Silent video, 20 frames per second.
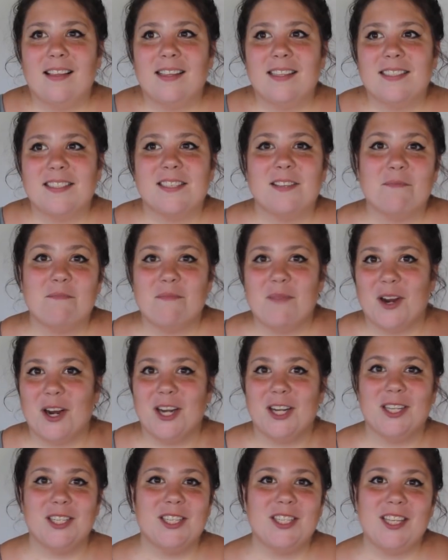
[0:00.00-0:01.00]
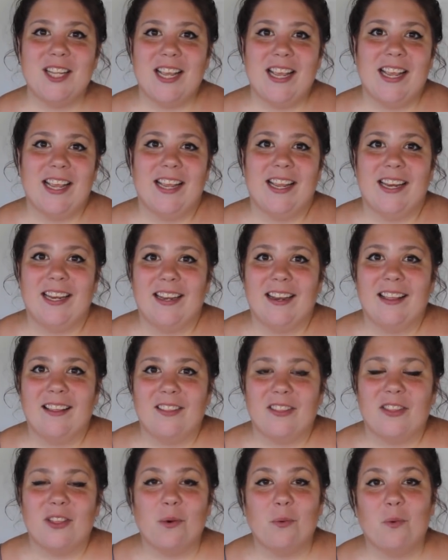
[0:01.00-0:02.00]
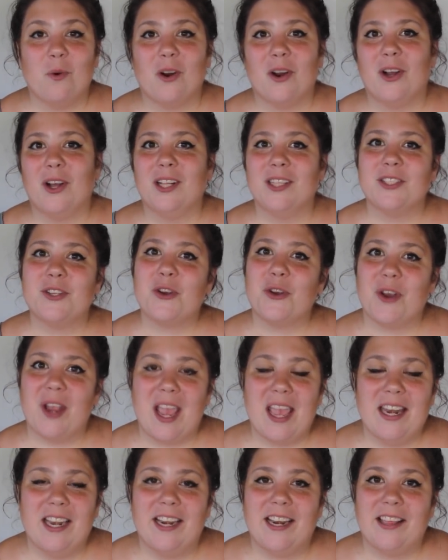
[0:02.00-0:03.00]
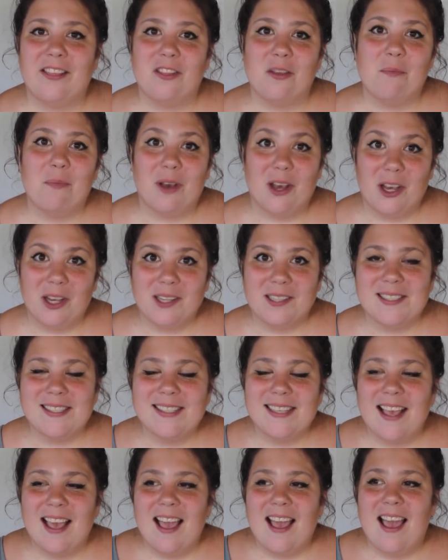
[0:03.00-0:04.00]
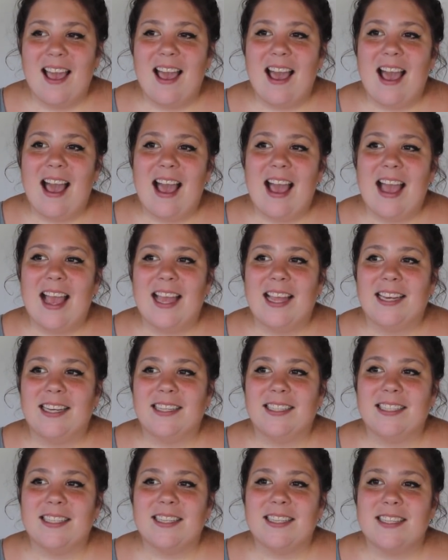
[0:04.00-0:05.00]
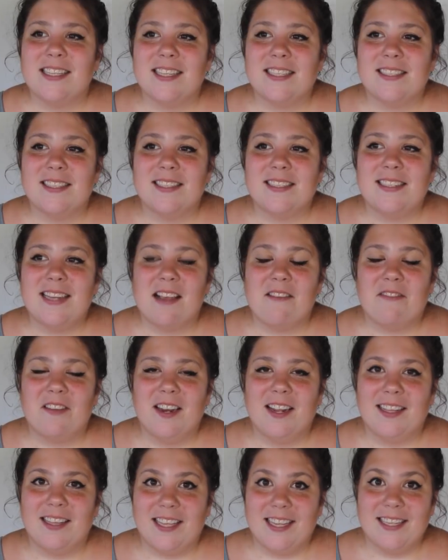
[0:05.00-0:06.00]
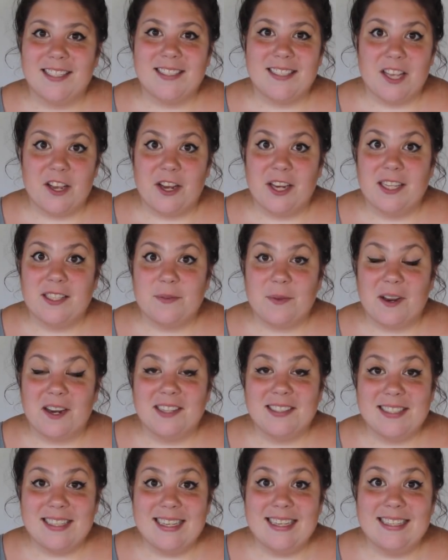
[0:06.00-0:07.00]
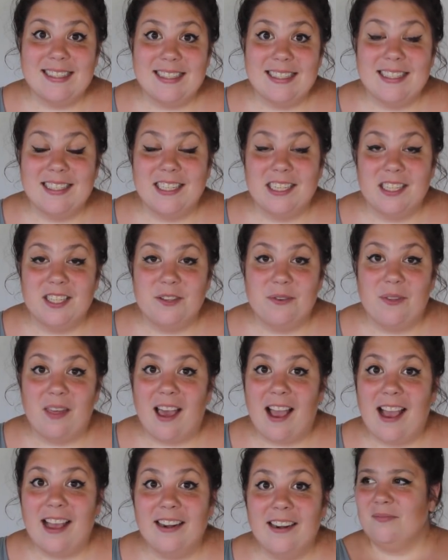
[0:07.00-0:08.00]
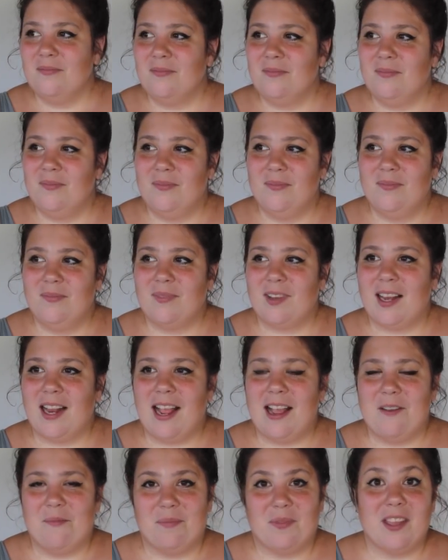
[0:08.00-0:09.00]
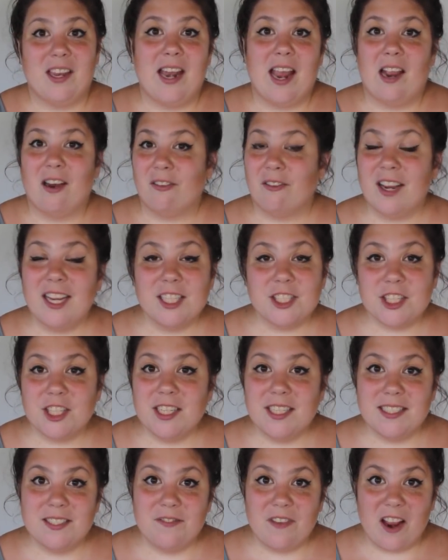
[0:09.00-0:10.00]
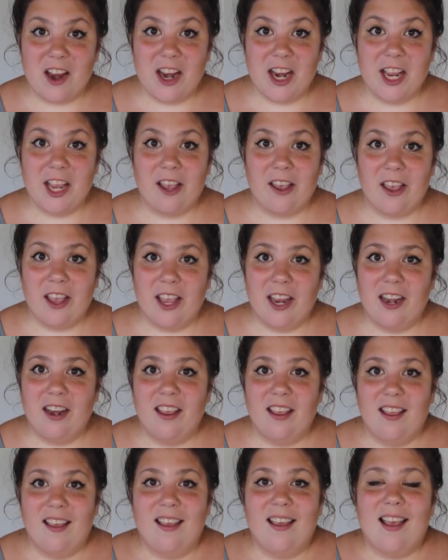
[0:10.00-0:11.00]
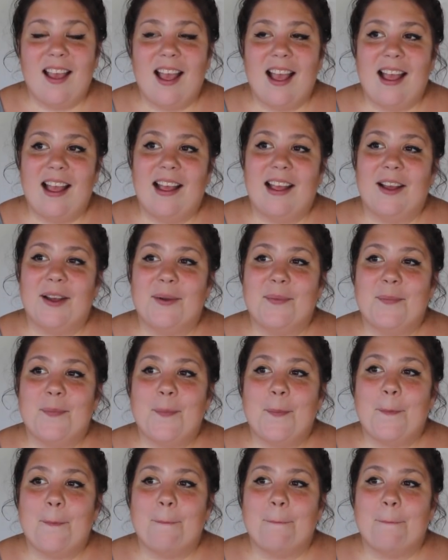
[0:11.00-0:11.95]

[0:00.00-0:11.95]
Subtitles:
submerged in the world created in the books, and this is definitely a series where it's easy to do that. The narration is very good. There